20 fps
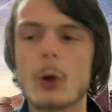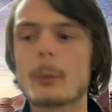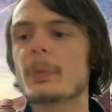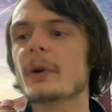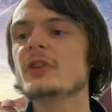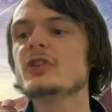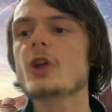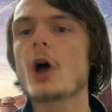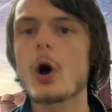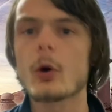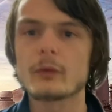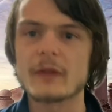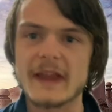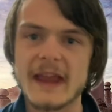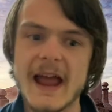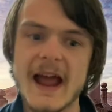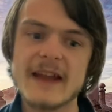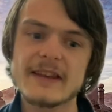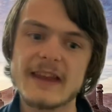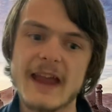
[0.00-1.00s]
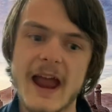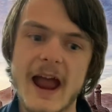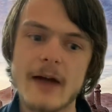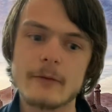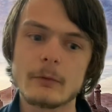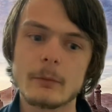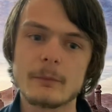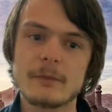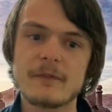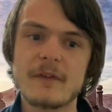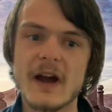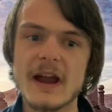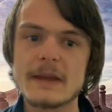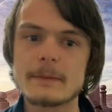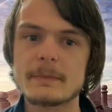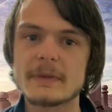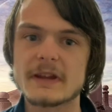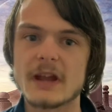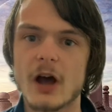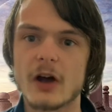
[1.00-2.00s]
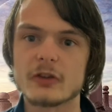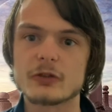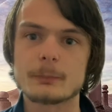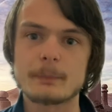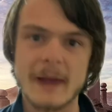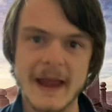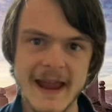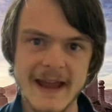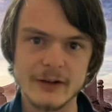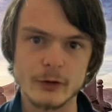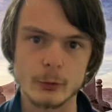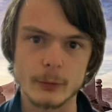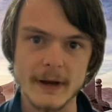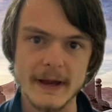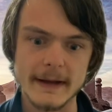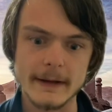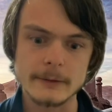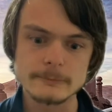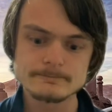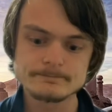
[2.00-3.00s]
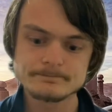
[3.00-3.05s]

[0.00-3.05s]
But no, they had to have them fight because pandering.